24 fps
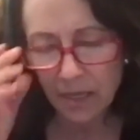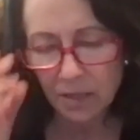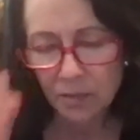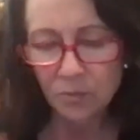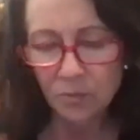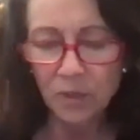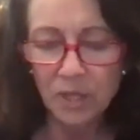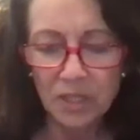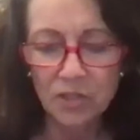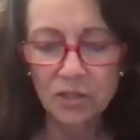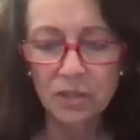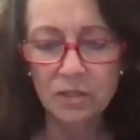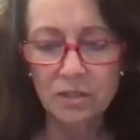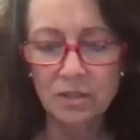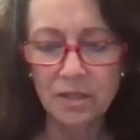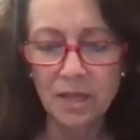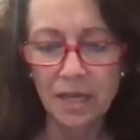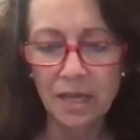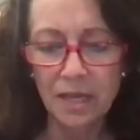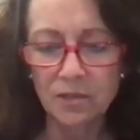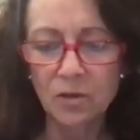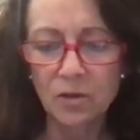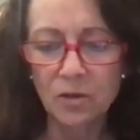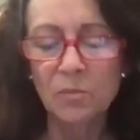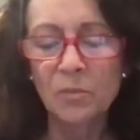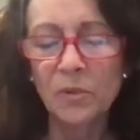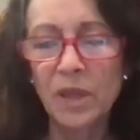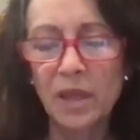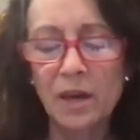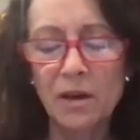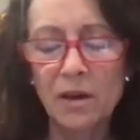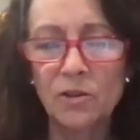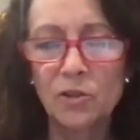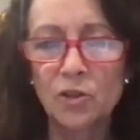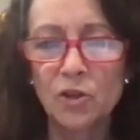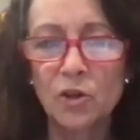we just get on with
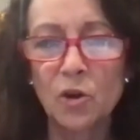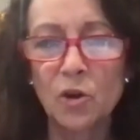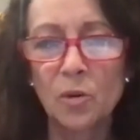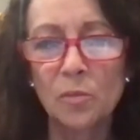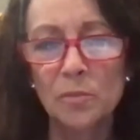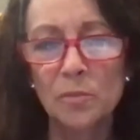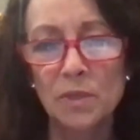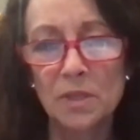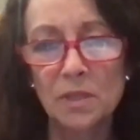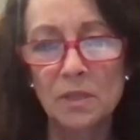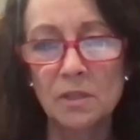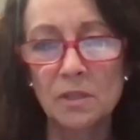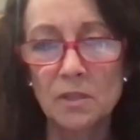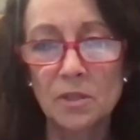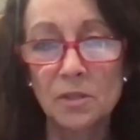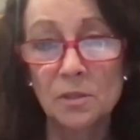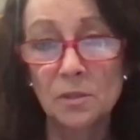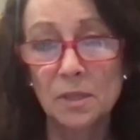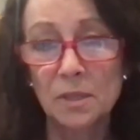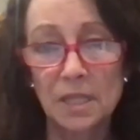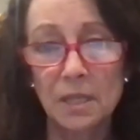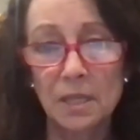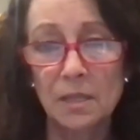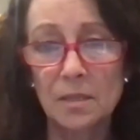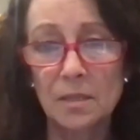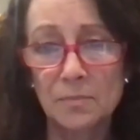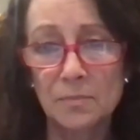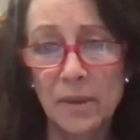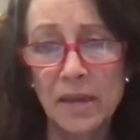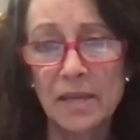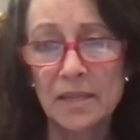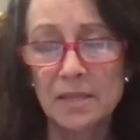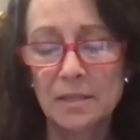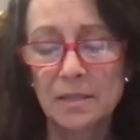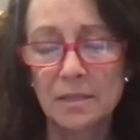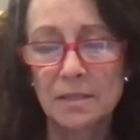our jobs and do it as
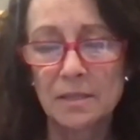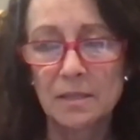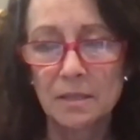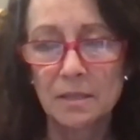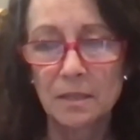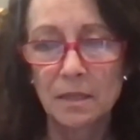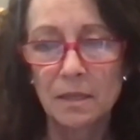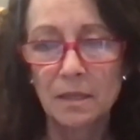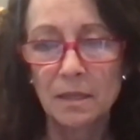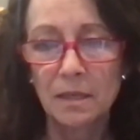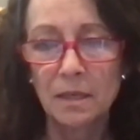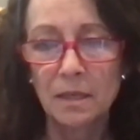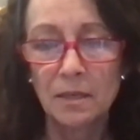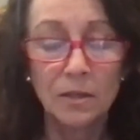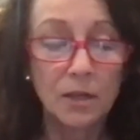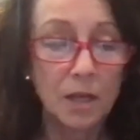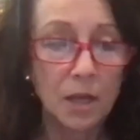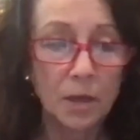best, as